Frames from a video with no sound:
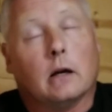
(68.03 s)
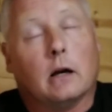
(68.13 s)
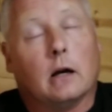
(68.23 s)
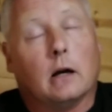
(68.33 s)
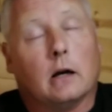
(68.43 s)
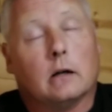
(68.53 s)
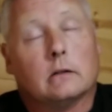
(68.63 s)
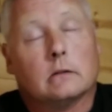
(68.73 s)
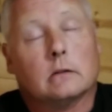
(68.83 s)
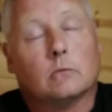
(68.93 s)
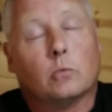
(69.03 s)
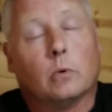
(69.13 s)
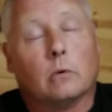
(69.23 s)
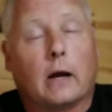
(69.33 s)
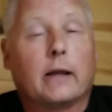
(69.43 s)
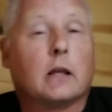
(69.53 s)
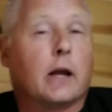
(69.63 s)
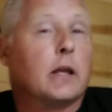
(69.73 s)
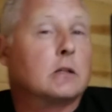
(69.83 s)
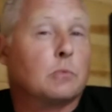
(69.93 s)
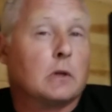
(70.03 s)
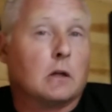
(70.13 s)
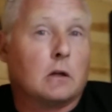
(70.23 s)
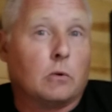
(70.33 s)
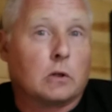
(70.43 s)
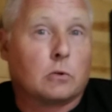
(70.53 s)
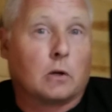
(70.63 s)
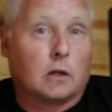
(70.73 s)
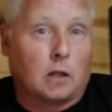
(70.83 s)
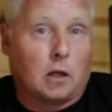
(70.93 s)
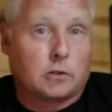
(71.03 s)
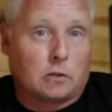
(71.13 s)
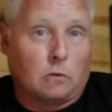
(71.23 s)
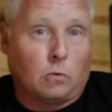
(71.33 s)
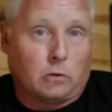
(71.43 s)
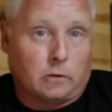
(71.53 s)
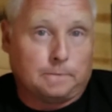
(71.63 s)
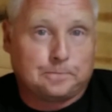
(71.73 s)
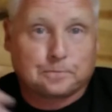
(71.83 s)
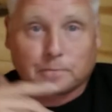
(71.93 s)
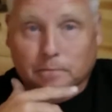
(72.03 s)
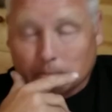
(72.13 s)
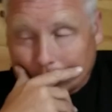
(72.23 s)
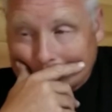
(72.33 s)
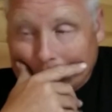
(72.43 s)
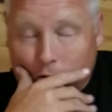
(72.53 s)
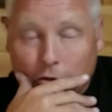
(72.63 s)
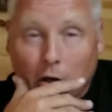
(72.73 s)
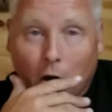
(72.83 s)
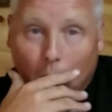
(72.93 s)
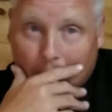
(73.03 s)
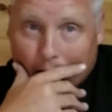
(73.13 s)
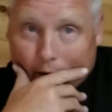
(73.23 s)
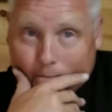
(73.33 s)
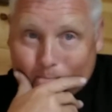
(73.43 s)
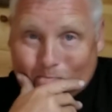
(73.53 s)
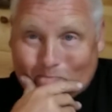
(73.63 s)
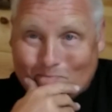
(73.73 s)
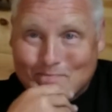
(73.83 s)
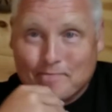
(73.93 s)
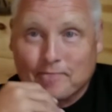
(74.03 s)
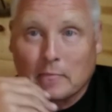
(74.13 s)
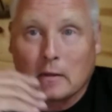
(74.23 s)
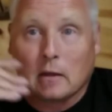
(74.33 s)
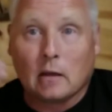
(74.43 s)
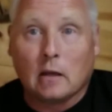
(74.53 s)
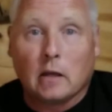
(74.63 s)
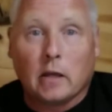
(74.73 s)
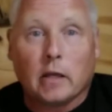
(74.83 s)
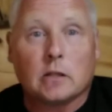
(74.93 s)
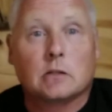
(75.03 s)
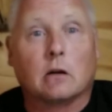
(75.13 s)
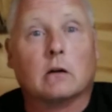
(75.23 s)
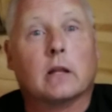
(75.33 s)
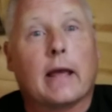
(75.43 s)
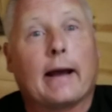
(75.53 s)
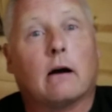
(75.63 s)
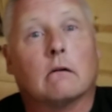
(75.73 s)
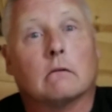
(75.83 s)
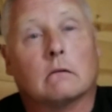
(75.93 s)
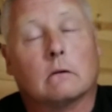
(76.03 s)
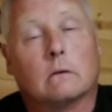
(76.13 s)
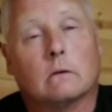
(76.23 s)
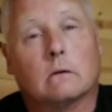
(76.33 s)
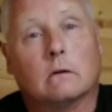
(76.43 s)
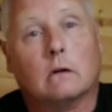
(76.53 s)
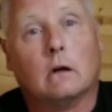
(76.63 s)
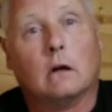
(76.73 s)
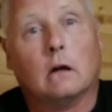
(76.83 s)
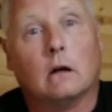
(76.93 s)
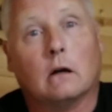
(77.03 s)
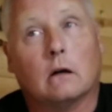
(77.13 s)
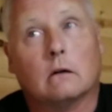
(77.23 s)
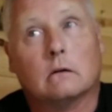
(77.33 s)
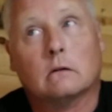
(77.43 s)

uh, I, I, guess we could go in chronological order. So um, he started out, uh,